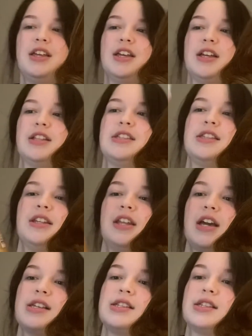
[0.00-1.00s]
It's the
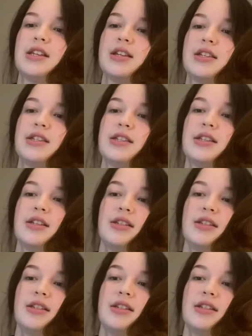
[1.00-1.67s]
Nexxus